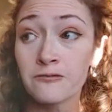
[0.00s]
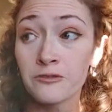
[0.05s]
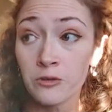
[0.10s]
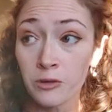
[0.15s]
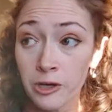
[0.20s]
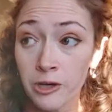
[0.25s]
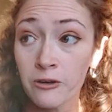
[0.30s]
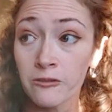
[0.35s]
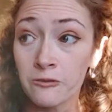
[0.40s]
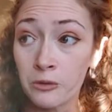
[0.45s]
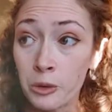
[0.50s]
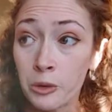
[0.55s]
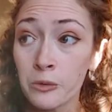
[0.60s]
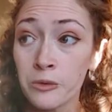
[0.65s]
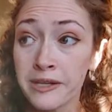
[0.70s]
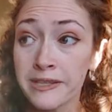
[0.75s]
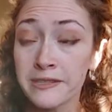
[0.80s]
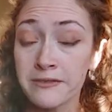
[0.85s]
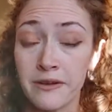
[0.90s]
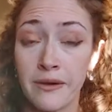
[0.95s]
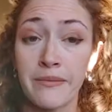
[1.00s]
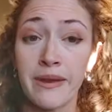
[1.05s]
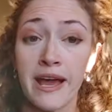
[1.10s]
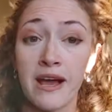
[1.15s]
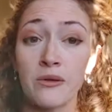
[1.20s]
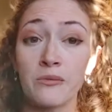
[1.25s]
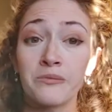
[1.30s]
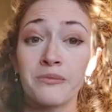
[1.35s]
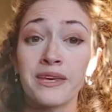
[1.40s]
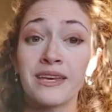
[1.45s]
3 or 4 weeks from
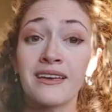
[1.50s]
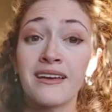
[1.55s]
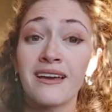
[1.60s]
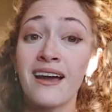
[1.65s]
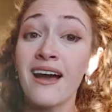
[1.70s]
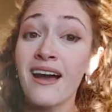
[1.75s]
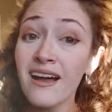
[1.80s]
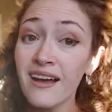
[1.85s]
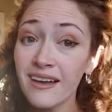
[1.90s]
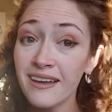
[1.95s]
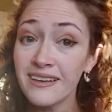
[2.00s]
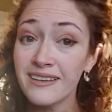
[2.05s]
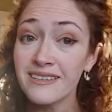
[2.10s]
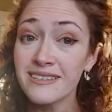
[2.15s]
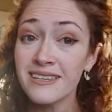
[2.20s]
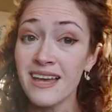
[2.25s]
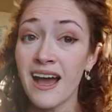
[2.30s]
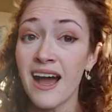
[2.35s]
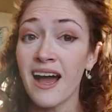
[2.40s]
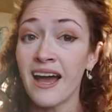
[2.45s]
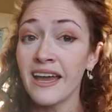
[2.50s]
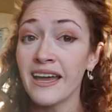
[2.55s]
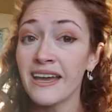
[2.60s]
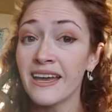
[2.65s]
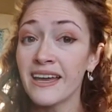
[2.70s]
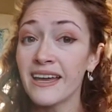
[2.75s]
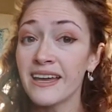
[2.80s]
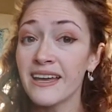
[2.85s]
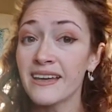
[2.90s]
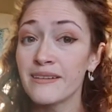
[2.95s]
now because
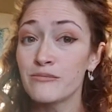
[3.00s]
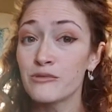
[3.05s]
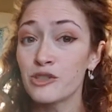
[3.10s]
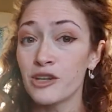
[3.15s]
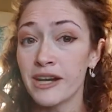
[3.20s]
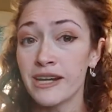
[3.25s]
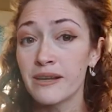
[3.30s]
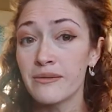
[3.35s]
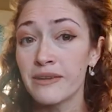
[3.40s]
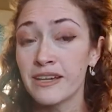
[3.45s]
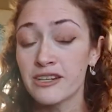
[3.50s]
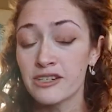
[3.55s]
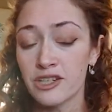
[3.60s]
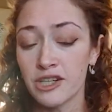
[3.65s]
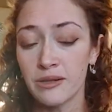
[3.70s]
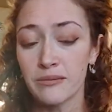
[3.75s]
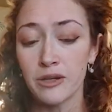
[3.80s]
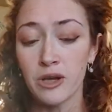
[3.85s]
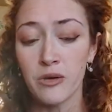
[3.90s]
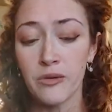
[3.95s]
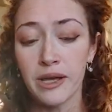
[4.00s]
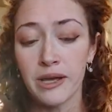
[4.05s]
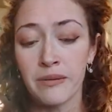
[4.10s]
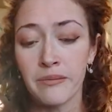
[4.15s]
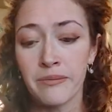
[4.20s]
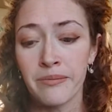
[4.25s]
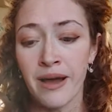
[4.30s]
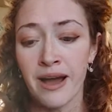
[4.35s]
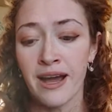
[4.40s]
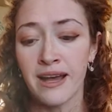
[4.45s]
I am trying to make sure I'm
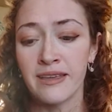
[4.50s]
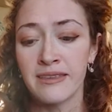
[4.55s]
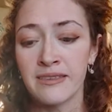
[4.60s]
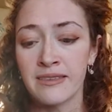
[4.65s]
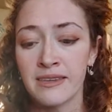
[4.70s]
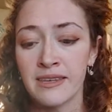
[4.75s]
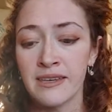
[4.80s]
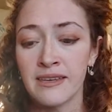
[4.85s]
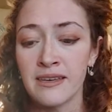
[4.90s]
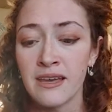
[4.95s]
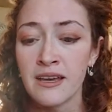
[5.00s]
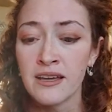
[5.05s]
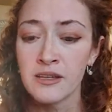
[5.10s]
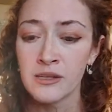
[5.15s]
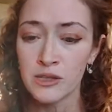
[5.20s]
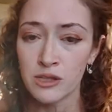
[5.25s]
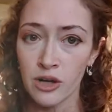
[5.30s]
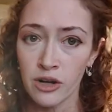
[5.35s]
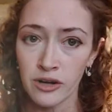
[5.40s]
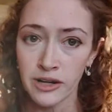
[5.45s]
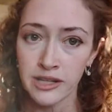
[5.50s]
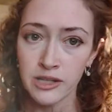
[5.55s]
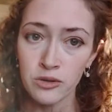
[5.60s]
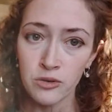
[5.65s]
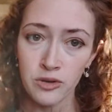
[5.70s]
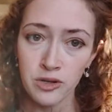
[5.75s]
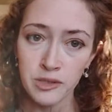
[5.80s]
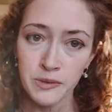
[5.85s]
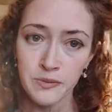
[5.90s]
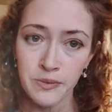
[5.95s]
going by the start
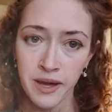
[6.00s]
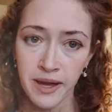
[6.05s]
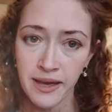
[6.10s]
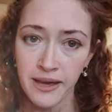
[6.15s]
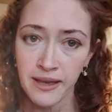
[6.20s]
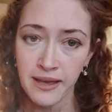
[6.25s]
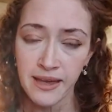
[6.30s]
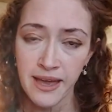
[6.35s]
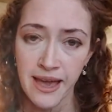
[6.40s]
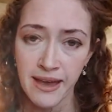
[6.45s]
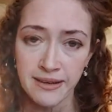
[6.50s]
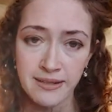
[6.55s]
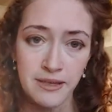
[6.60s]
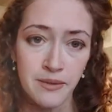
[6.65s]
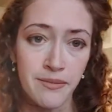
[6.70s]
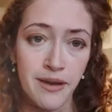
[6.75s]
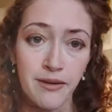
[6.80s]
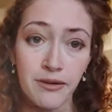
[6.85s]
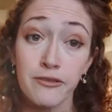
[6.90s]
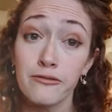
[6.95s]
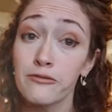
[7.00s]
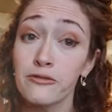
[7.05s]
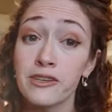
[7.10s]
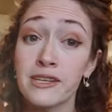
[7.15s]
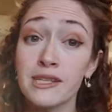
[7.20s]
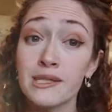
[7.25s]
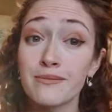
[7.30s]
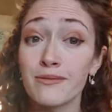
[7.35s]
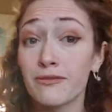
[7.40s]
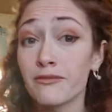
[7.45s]
indoors by X amount of
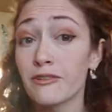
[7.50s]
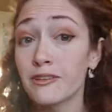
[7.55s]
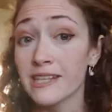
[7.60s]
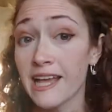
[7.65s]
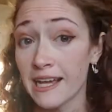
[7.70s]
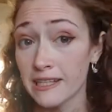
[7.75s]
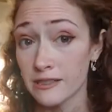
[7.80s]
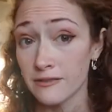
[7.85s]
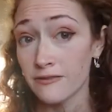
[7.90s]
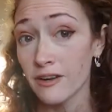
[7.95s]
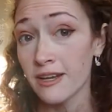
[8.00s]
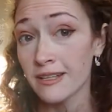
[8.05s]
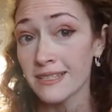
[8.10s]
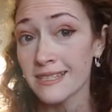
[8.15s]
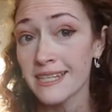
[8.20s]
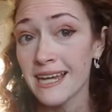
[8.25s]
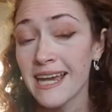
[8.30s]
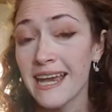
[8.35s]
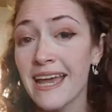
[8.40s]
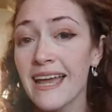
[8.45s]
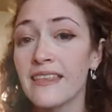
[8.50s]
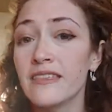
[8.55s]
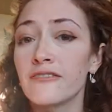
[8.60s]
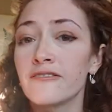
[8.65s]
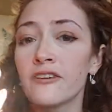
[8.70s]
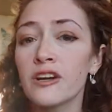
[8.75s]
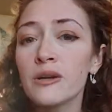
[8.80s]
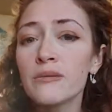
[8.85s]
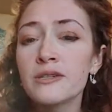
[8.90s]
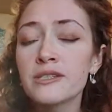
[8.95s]
weeks before last frost date, and
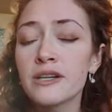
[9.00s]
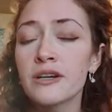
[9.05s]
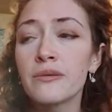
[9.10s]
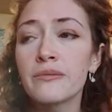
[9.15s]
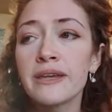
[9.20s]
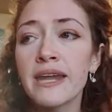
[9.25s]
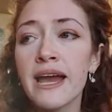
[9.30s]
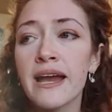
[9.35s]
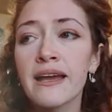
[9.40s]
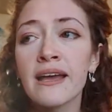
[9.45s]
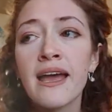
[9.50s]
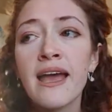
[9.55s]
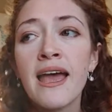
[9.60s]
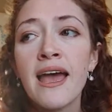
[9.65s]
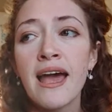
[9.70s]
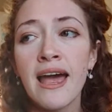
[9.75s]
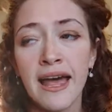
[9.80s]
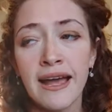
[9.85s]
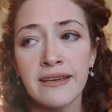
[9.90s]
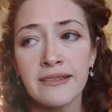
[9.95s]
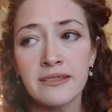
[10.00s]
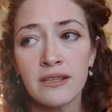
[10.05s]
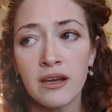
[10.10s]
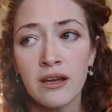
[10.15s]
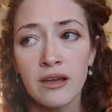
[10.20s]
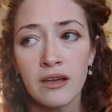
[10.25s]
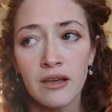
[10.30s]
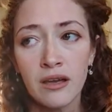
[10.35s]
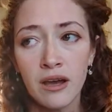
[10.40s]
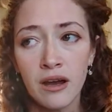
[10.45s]
the Farmer's Almanac has
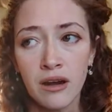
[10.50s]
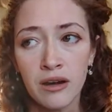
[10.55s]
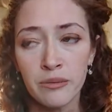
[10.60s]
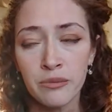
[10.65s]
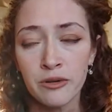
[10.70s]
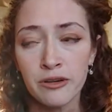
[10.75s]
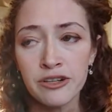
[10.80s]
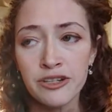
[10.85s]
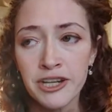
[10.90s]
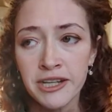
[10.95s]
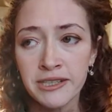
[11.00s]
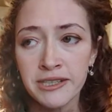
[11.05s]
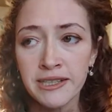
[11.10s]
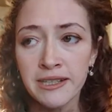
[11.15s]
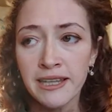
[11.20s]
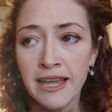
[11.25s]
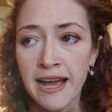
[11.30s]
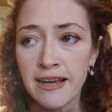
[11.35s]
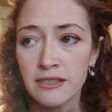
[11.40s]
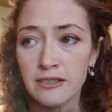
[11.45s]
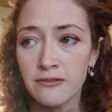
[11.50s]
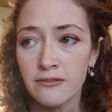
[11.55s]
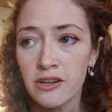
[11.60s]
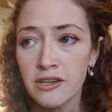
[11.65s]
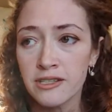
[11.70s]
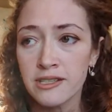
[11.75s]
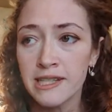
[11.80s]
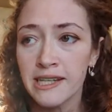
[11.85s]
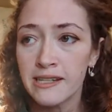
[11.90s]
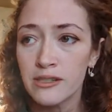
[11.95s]
our projected last
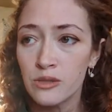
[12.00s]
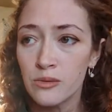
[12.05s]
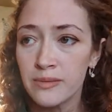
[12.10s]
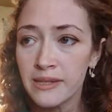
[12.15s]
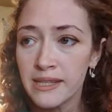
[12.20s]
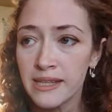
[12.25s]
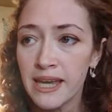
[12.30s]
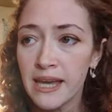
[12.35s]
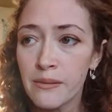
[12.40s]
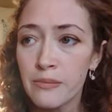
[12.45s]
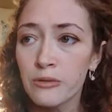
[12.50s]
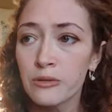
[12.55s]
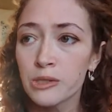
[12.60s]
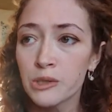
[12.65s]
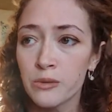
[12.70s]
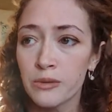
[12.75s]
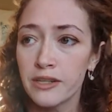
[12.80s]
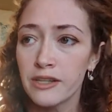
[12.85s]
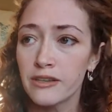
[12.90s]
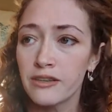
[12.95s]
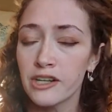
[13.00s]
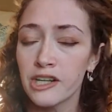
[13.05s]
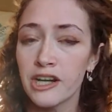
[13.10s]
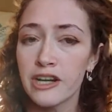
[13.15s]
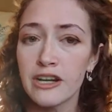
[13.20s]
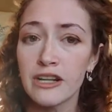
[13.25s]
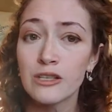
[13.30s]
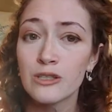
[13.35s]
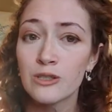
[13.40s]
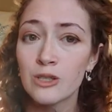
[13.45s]
frost date to be April
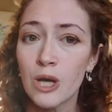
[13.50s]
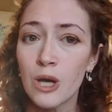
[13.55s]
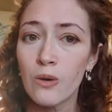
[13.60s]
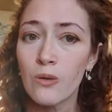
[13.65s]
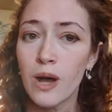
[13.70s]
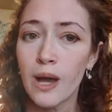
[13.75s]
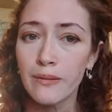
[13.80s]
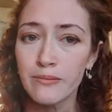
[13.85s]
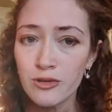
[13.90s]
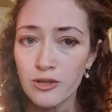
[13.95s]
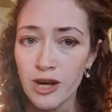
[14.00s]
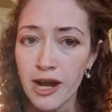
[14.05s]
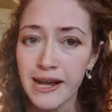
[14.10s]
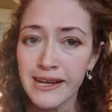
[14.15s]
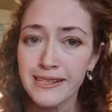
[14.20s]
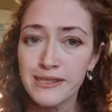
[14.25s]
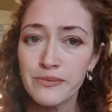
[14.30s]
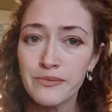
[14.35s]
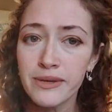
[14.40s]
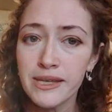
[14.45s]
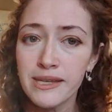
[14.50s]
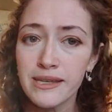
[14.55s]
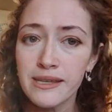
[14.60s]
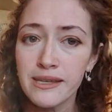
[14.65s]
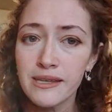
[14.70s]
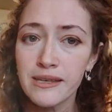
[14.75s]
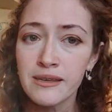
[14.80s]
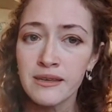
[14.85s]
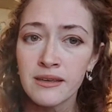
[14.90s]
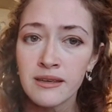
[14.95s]
23rd. So I'm trying to
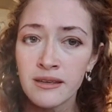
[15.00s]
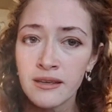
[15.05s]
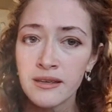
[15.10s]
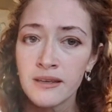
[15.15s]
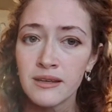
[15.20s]
be